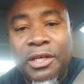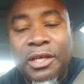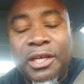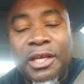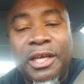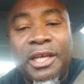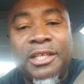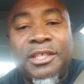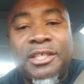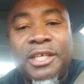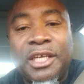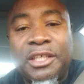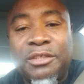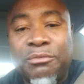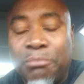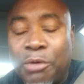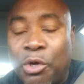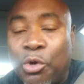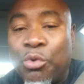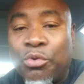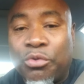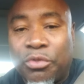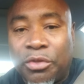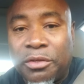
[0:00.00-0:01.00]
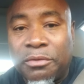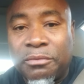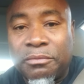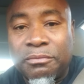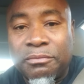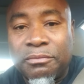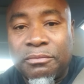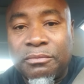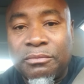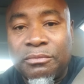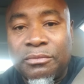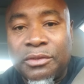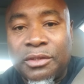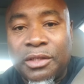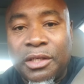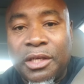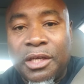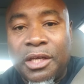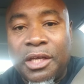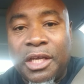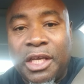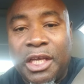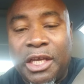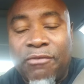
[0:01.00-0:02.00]
It takes both.
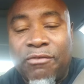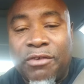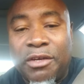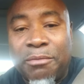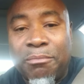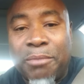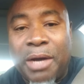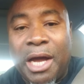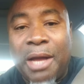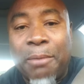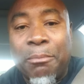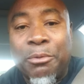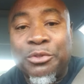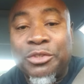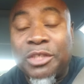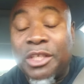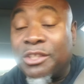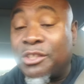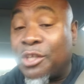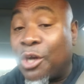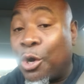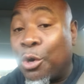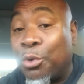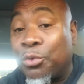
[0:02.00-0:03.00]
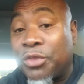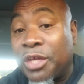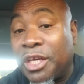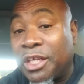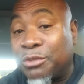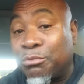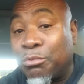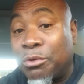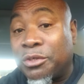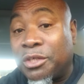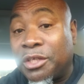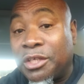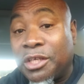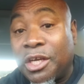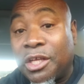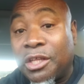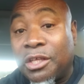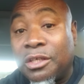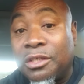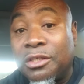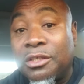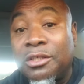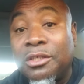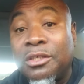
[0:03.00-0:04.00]
Even the Bible says all things work
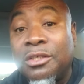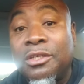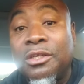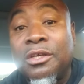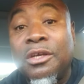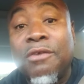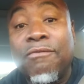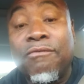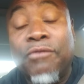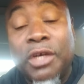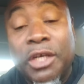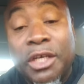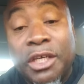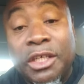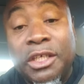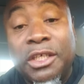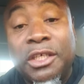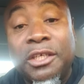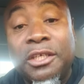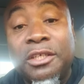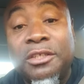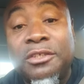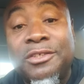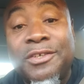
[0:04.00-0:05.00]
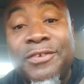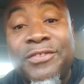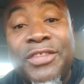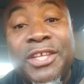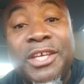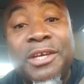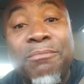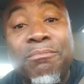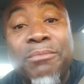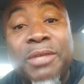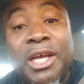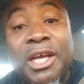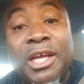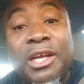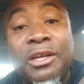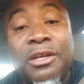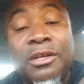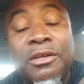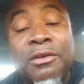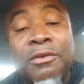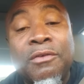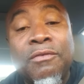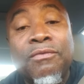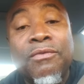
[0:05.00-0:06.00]
together for good to them that
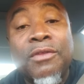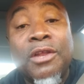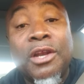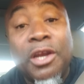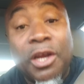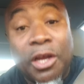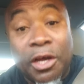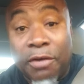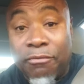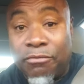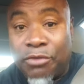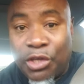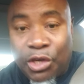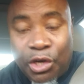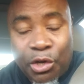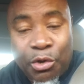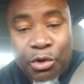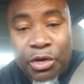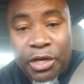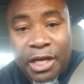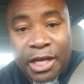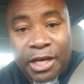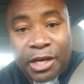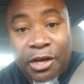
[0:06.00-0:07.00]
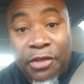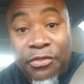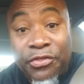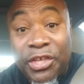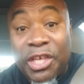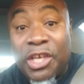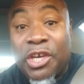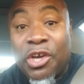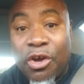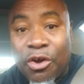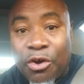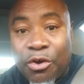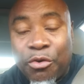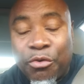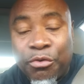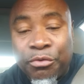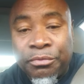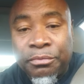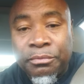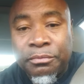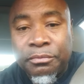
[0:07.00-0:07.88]
love the Lord and are the called.